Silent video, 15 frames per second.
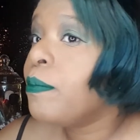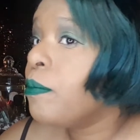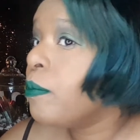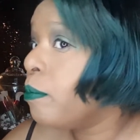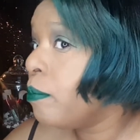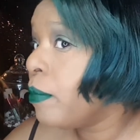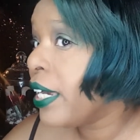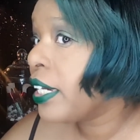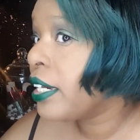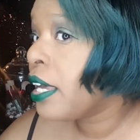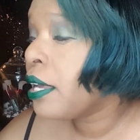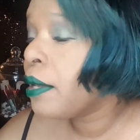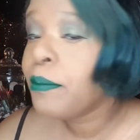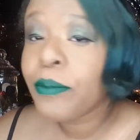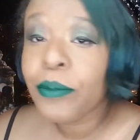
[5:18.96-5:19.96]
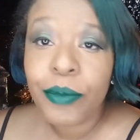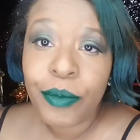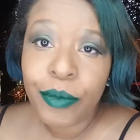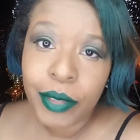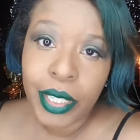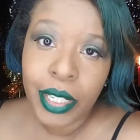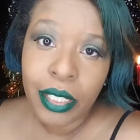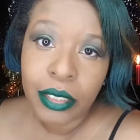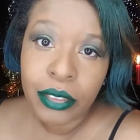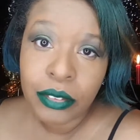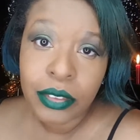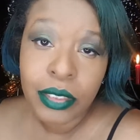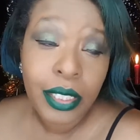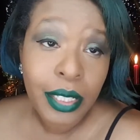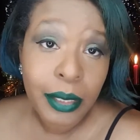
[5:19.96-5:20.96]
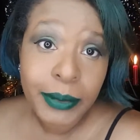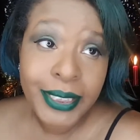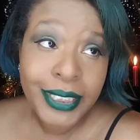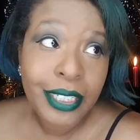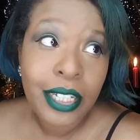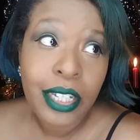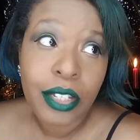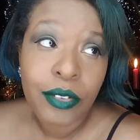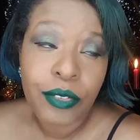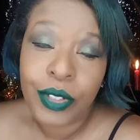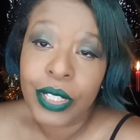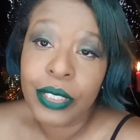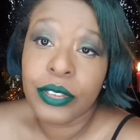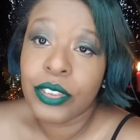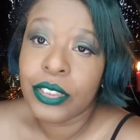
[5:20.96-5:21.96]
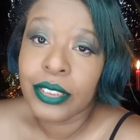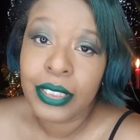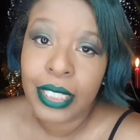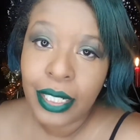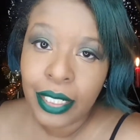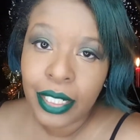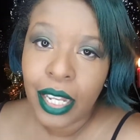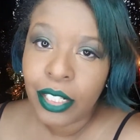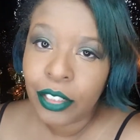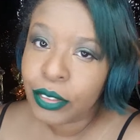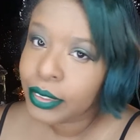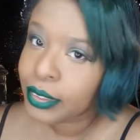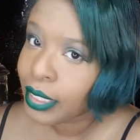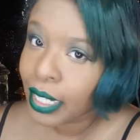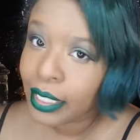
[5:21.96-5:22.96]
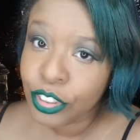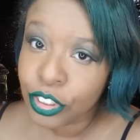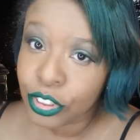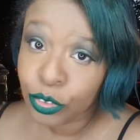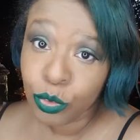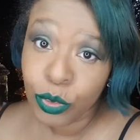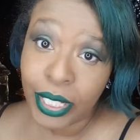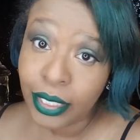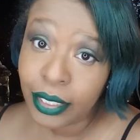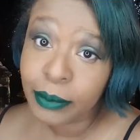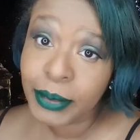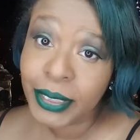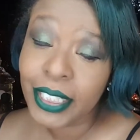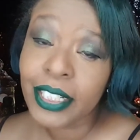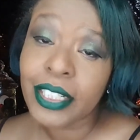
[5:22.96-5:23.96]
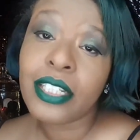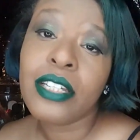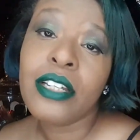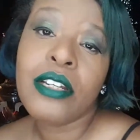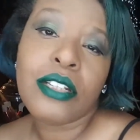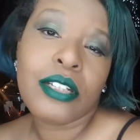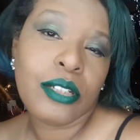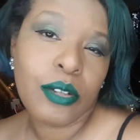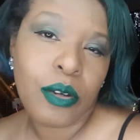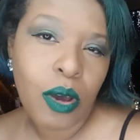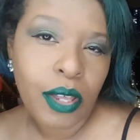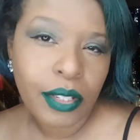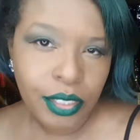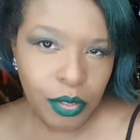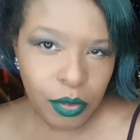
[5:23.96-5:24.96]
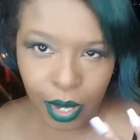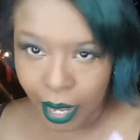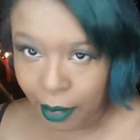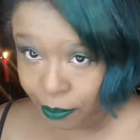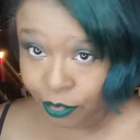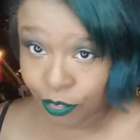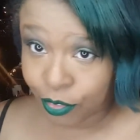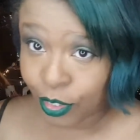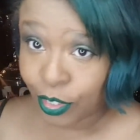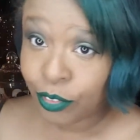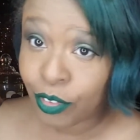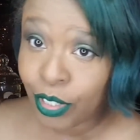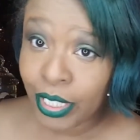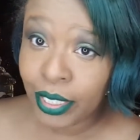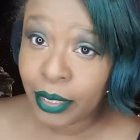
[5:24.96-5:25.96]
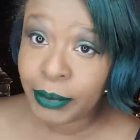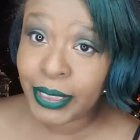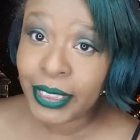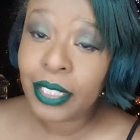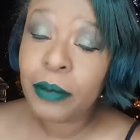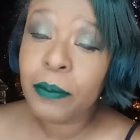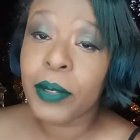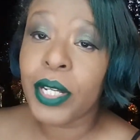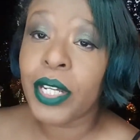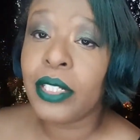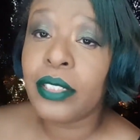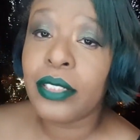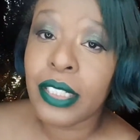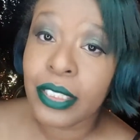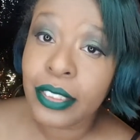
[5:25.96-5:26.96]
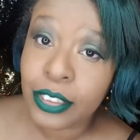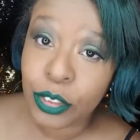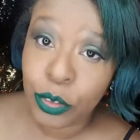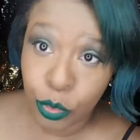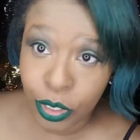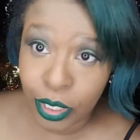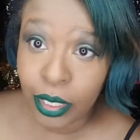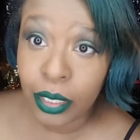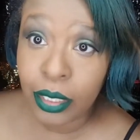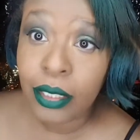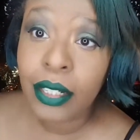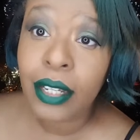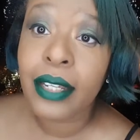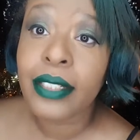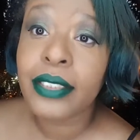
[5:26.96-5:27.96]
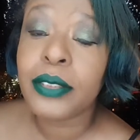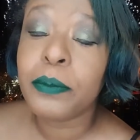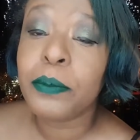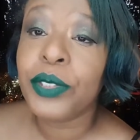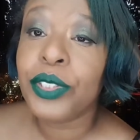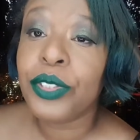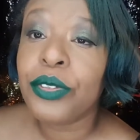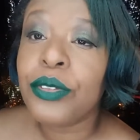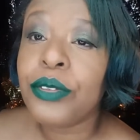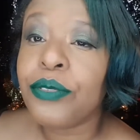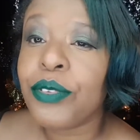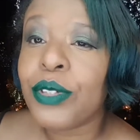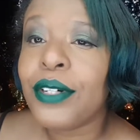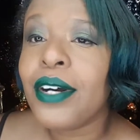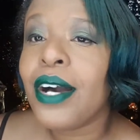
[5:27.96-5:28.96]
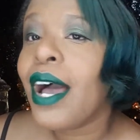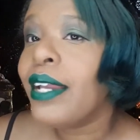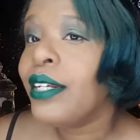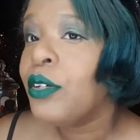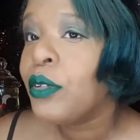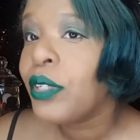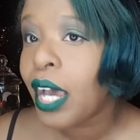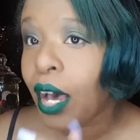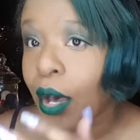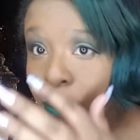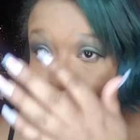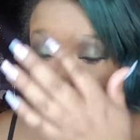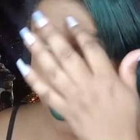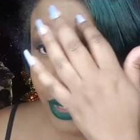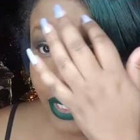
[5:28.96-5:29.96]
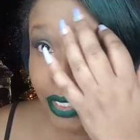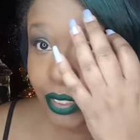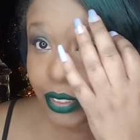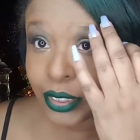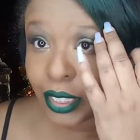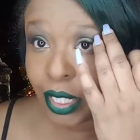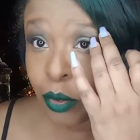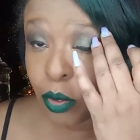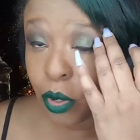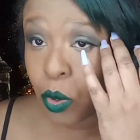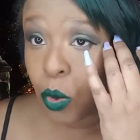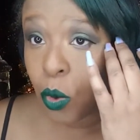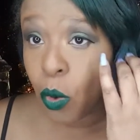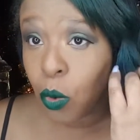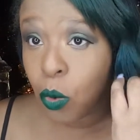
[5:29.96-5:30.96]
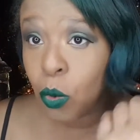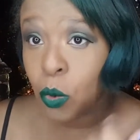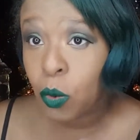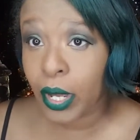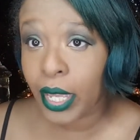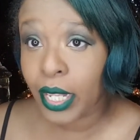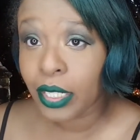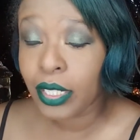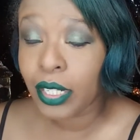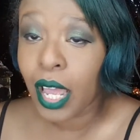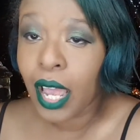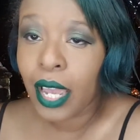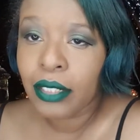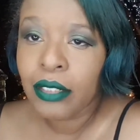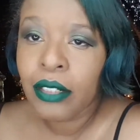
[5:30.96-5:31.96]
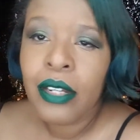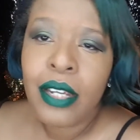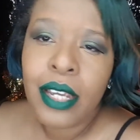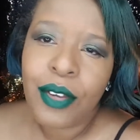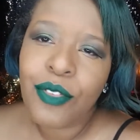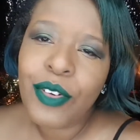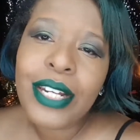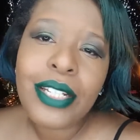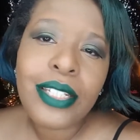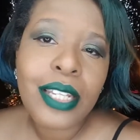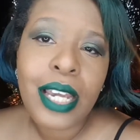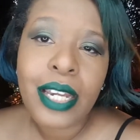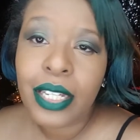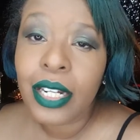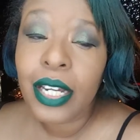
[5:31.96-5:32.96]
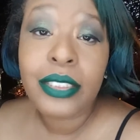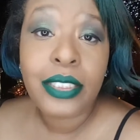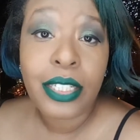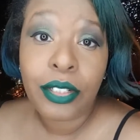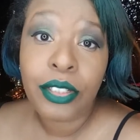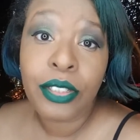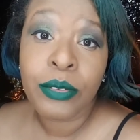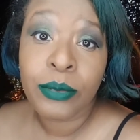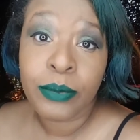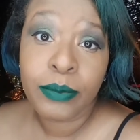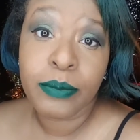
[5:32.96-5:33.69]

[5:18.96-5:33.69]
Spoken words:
makeup and lipstick of just any color. It's not just red lipstick, you know, although I prefer red lipstick, but this green is beautiful. I know that I'll be wearing this out a whole hell of a lot. If I didn't like it, I'd tell you.